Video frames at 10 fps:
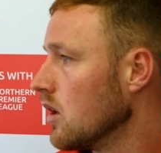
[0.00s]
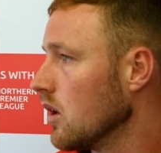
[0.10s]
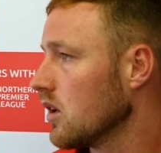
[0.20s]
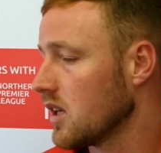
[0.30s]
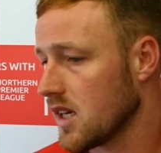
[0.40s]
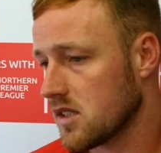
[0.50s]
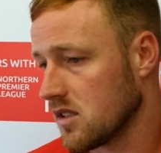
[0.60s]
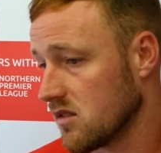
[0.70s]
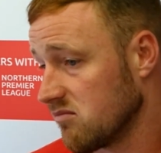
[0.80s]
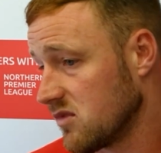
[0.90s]
Oh yeah,
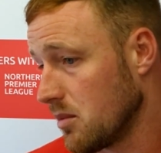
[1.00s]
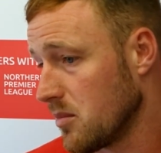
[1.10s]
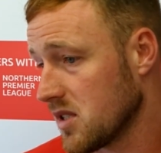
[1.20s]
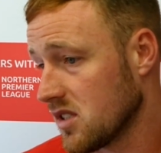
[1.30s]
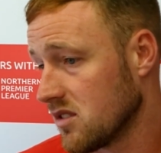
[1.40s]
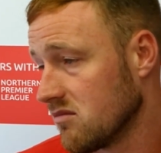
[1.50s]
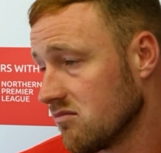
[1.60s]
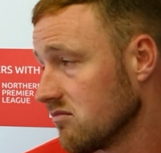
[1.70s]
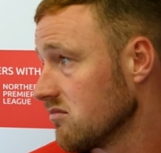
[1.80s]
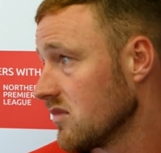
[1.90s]
to be
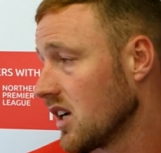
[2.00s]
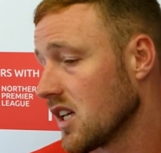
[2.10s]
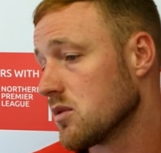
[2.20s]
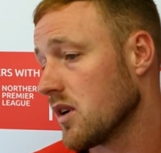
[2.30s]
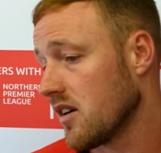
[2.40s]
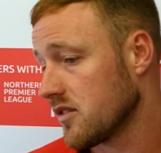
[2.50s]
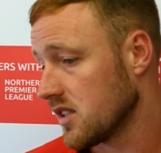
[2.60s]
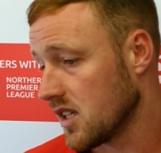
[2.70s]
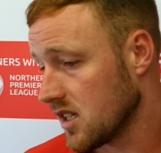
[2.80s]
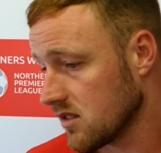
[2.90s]
missing the lads we have
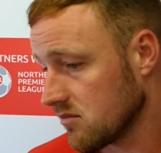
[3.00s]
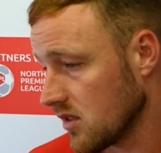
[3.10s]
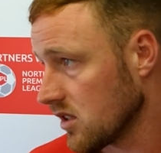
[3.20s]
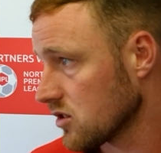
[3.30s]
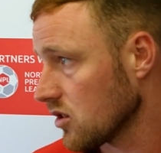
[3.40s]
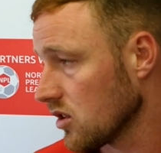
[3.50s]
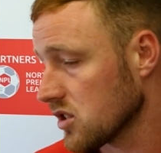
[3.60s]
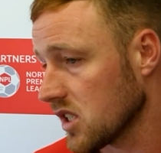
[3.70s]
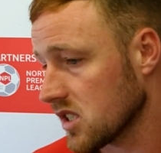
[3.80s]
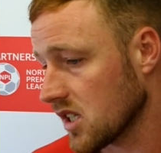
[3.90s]
today and score
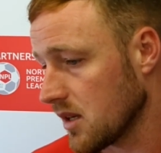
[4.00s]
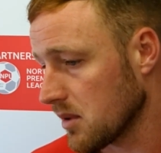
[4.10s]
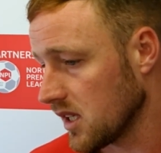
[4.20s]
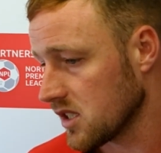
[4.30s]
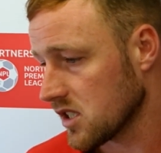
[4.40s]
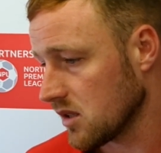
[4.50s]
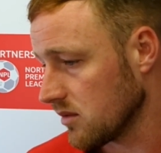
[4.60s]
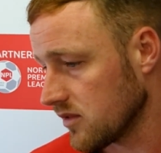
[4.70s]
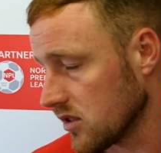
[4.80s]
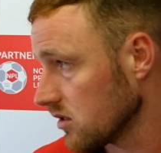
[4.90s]
six, keep clean
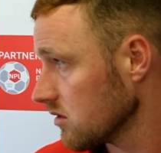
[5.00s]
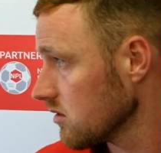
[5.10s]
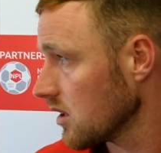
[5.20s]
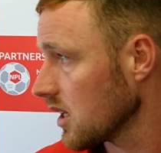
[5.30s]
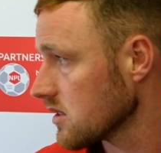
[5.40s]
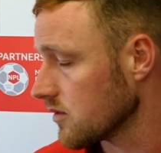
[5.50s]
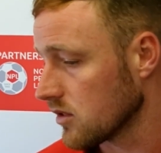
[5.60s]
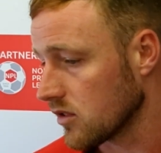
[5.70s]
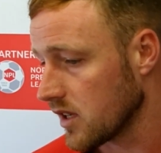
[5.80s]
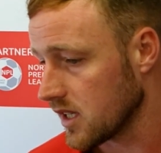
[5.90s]
sheet, the lads have
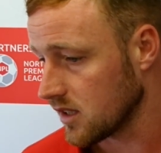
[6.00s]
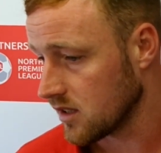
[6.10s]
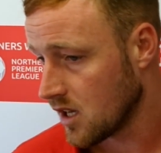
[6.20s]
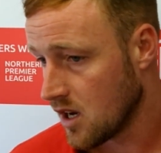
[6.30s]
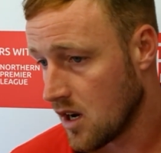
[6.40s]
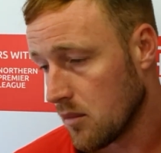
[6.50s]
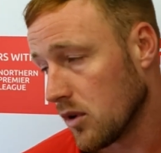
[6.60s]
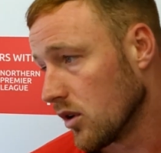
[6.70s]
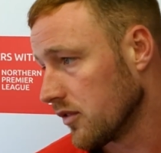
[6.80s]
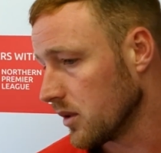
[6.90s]
done great, and
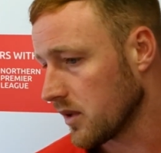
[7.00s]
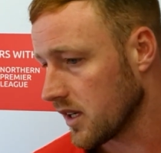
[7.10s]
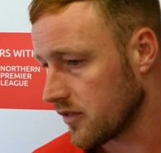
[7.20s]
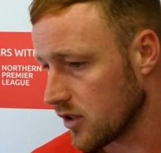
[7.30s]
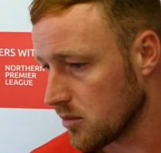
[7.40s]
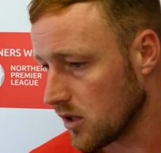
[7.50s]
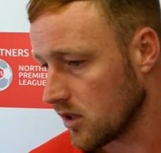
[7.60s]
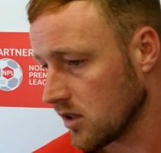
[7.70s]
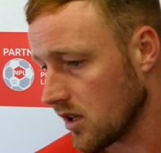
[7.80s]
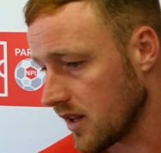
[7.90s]
hopefully we can get a few
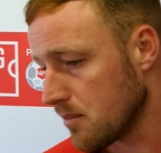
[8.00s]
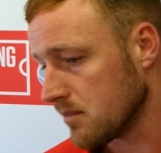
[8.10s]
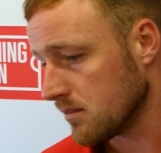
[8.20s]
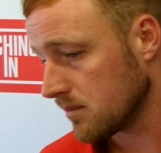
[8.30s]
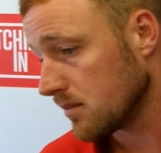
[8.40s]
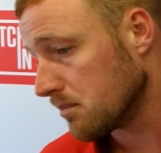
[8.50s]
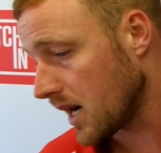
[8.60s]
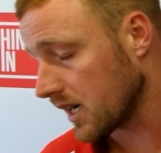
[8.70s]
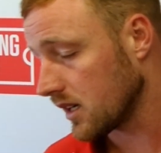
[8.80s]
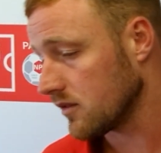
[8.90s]
more of them
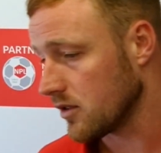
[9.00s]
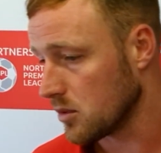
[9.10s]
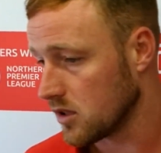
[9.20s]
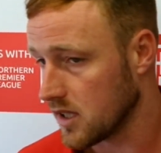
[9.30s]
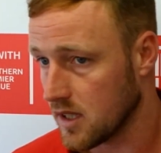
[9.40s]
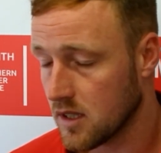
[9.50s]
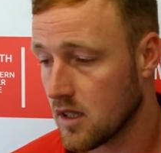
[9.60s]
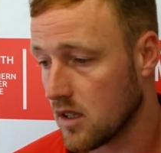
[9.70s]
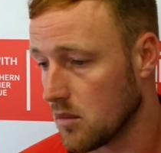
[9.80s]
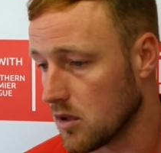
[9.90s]
back in for Monday
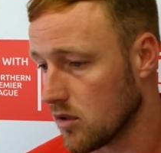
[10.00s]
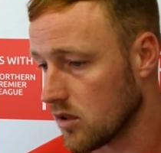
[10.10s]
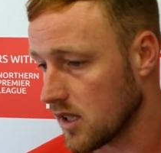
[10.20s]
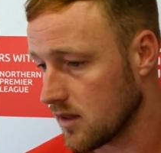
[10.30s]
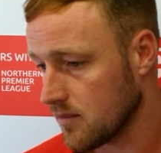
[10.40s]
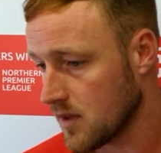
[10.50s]
and we'll go again.